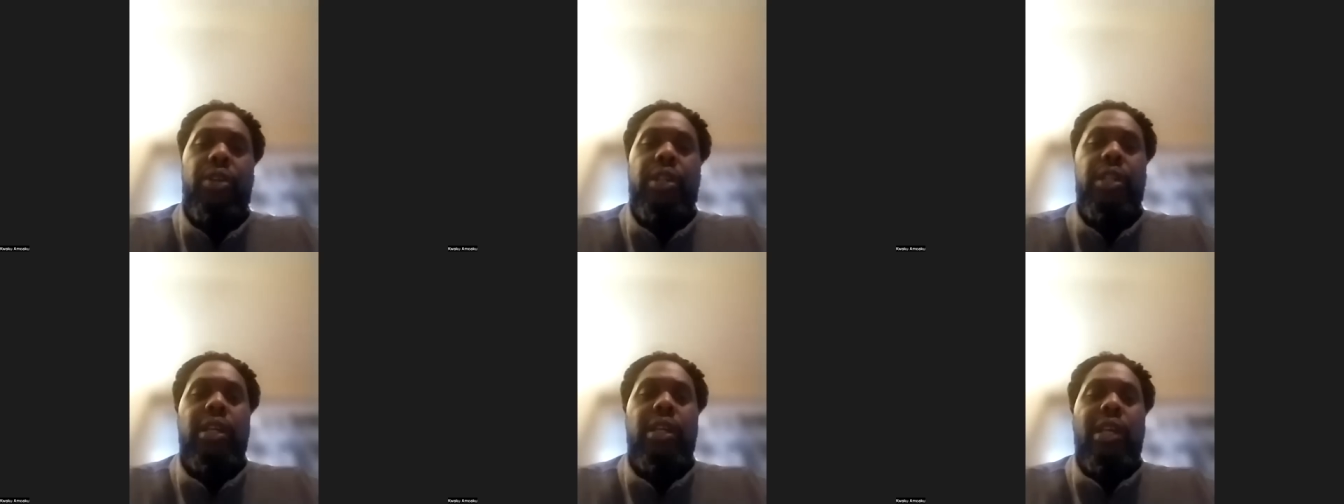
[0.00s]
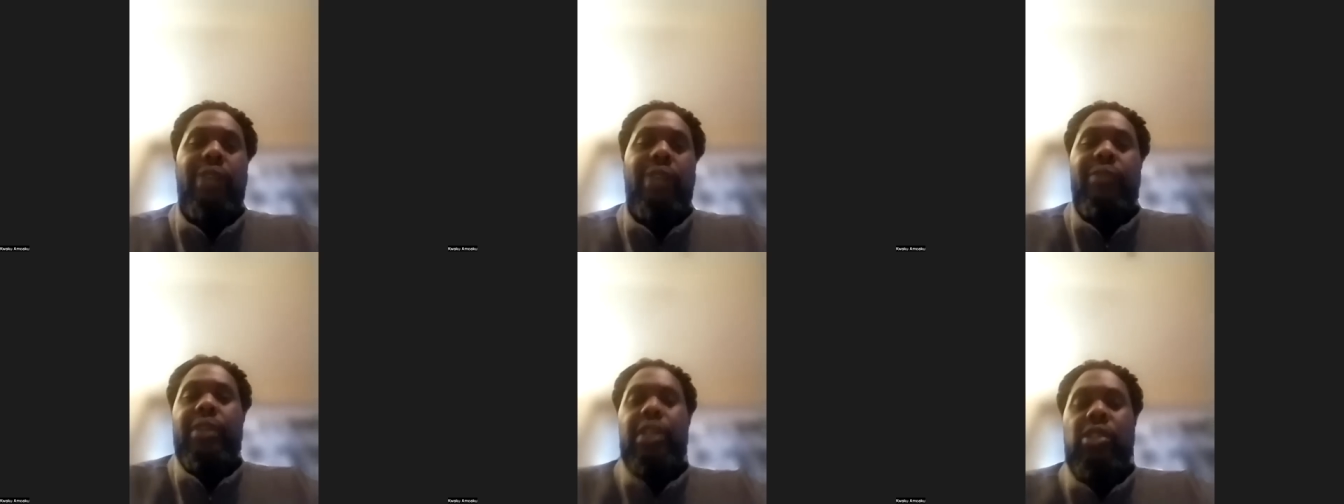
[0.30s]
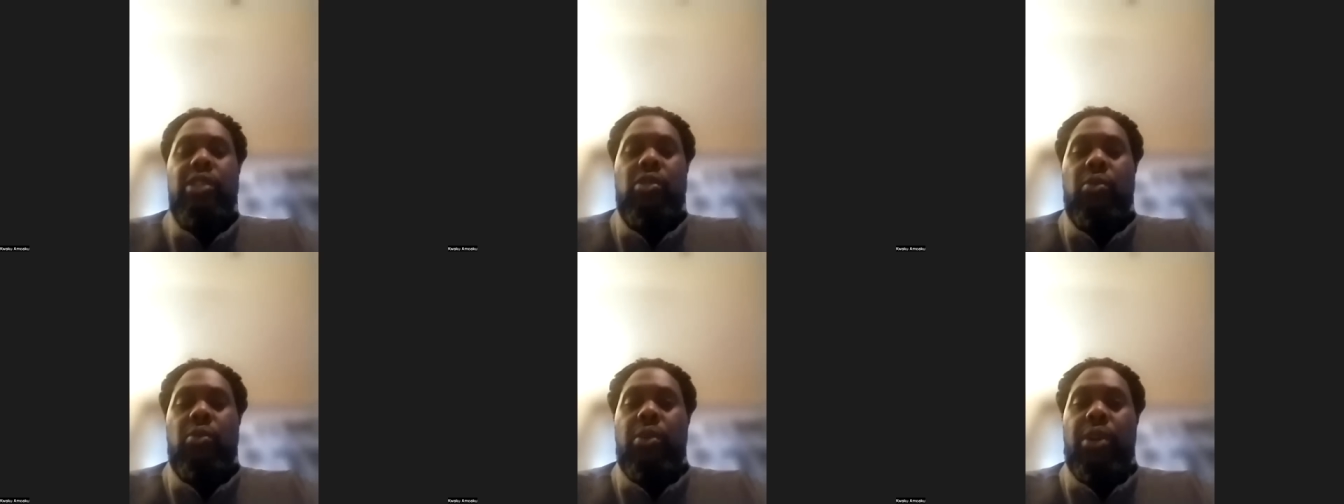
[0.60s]
And if it
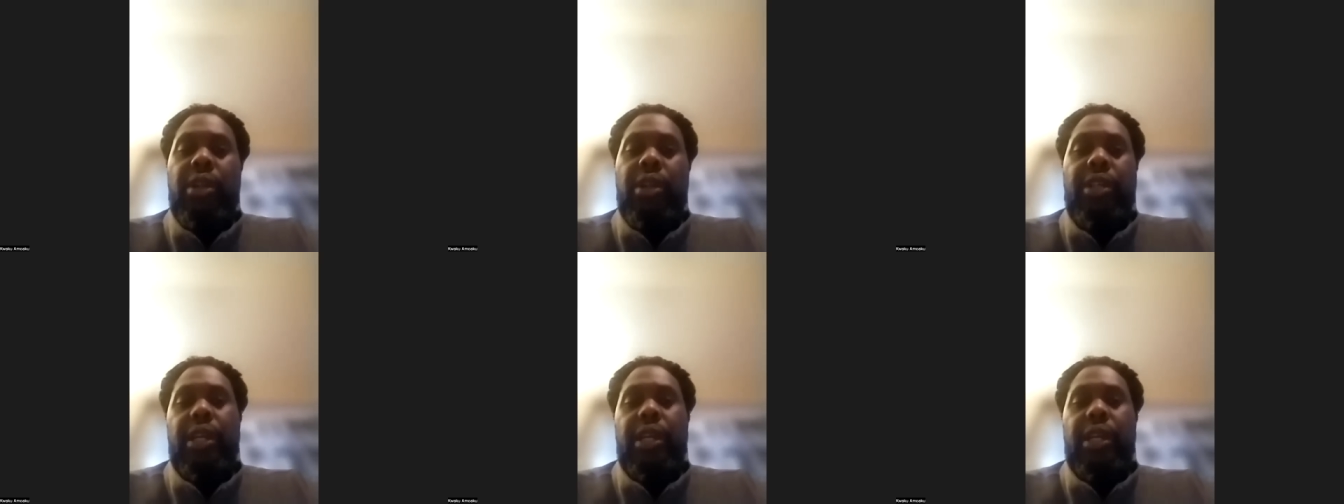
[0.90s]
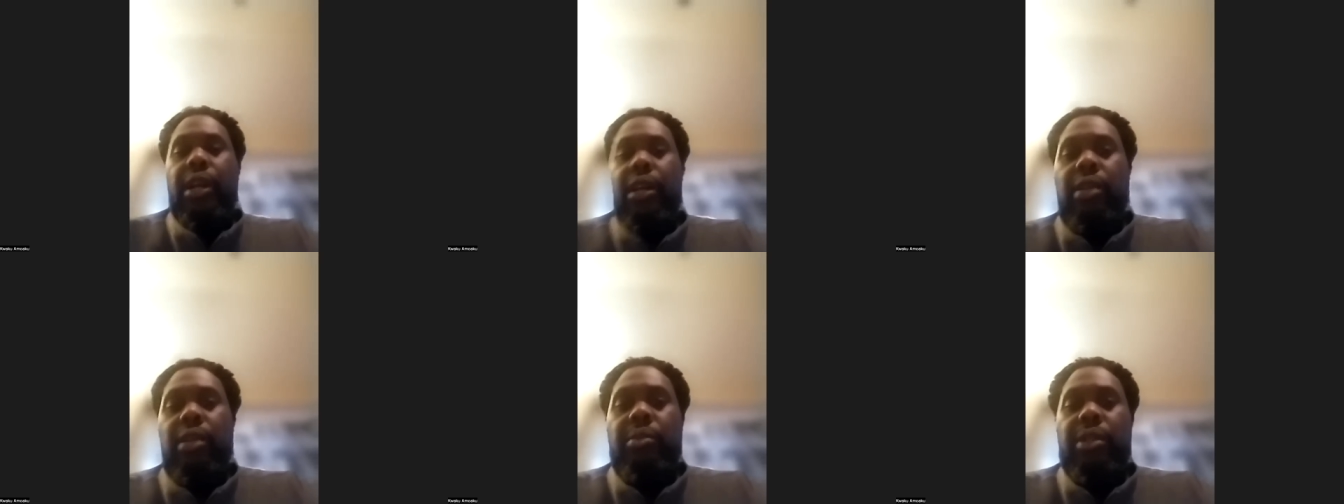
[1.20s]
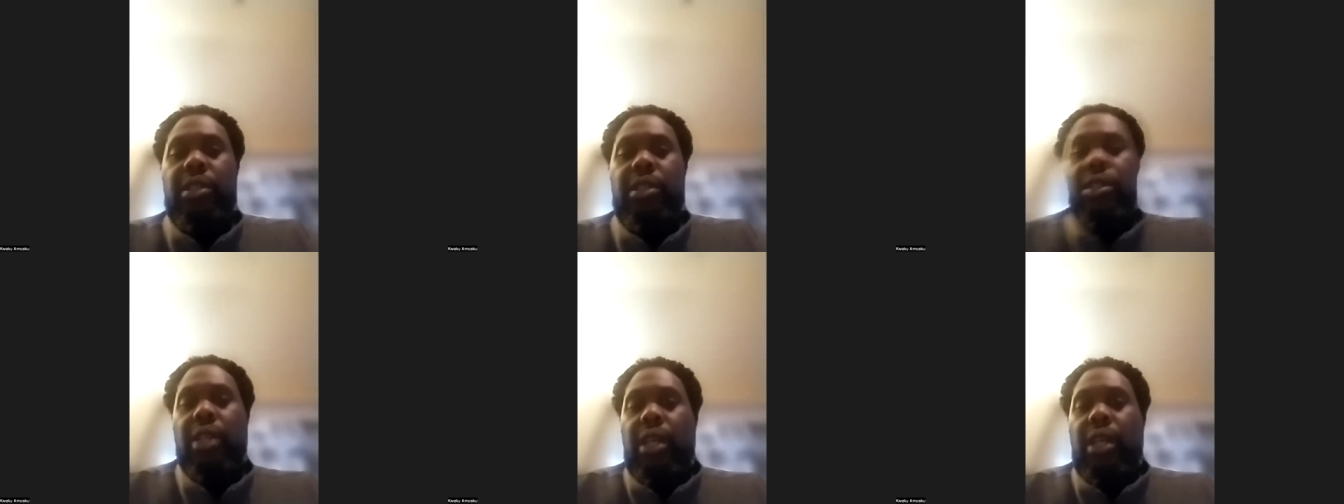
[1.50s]
doesn't work, you cut them
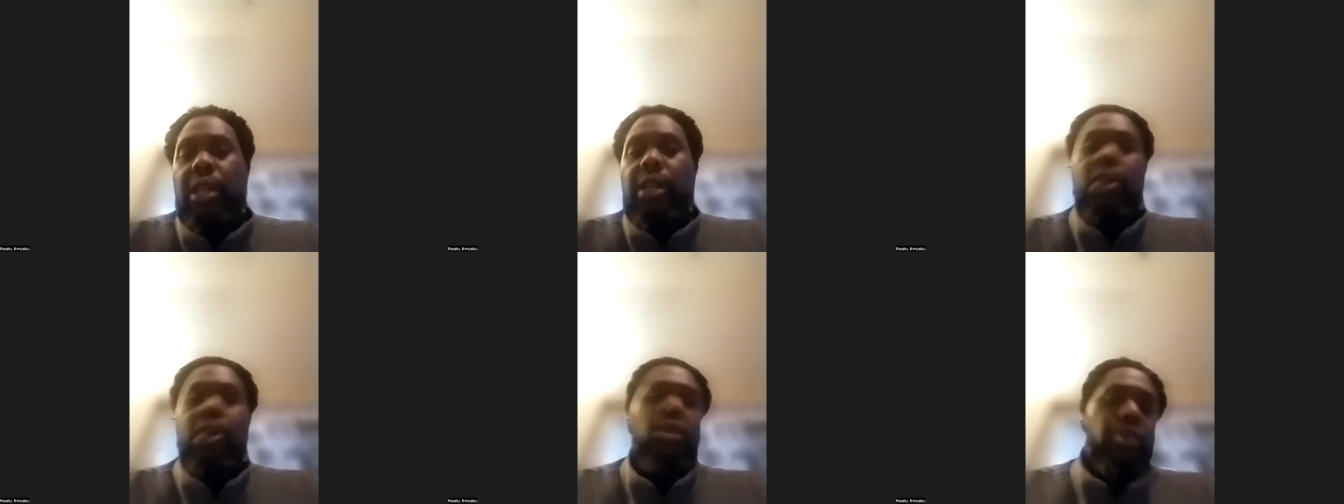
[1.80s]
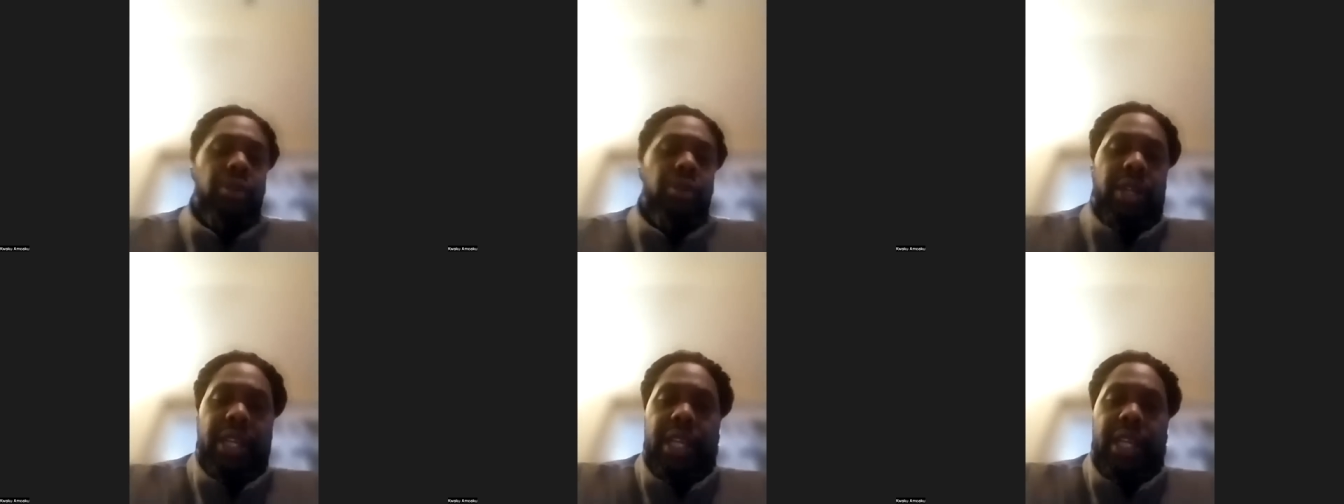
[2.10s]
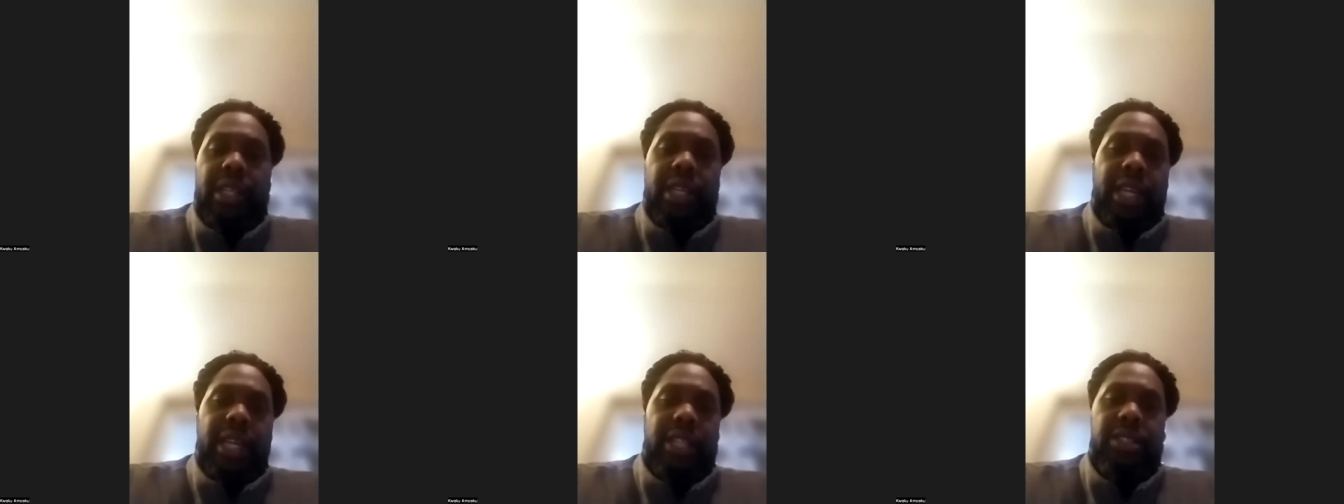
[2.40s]
and go do it
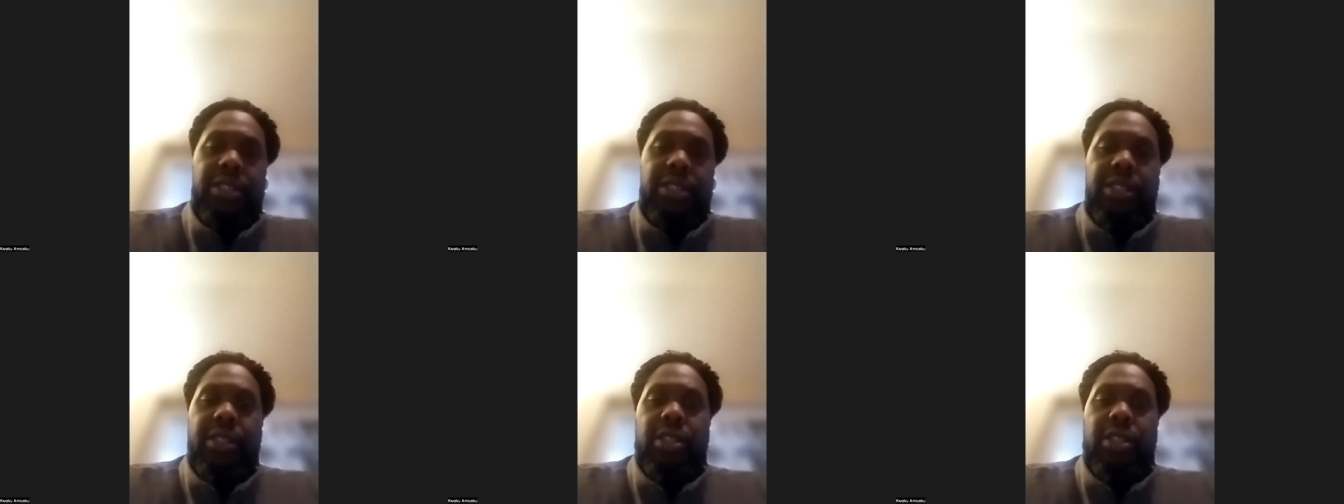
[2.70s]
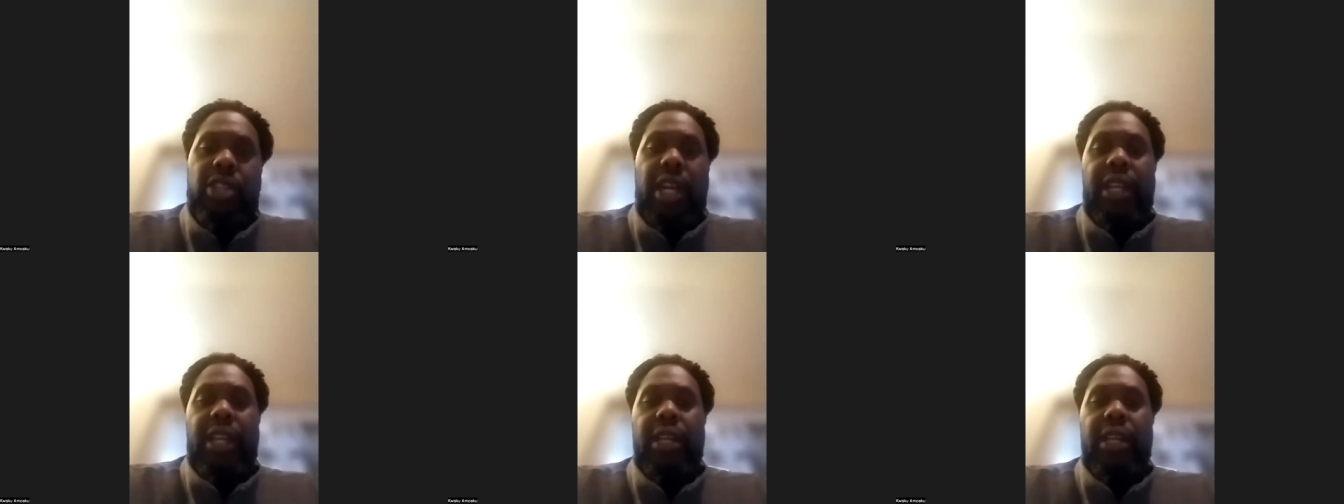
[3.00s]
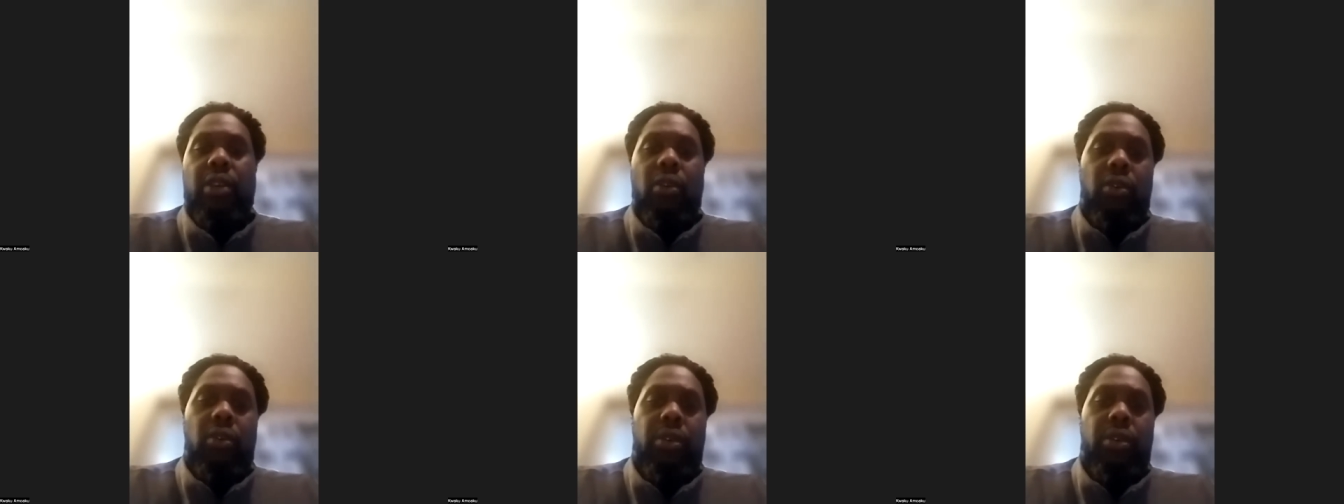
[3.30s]
again the next year and try to get
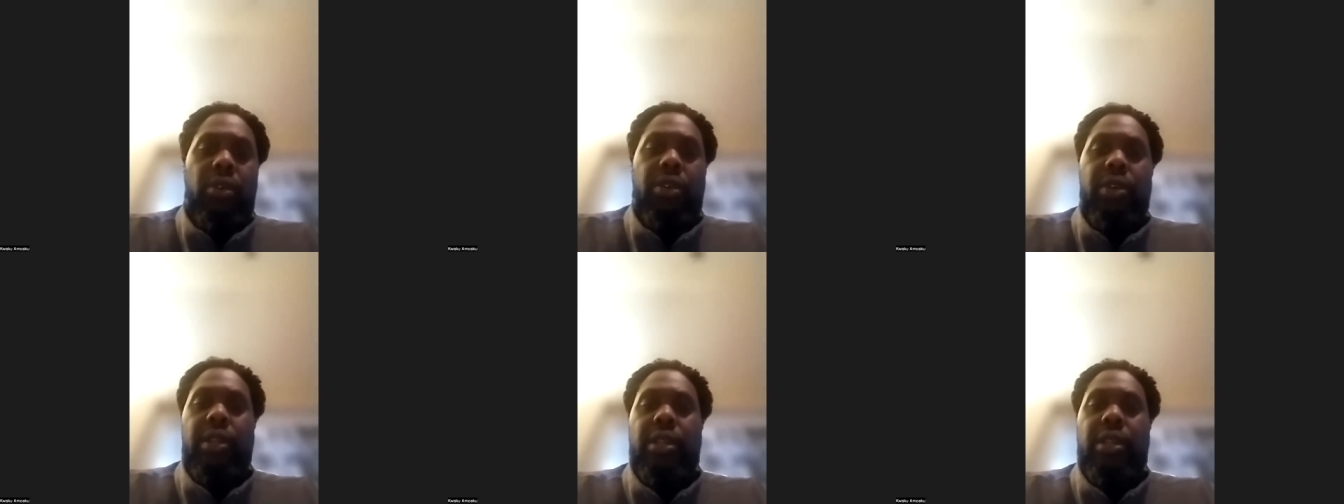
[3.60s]
older.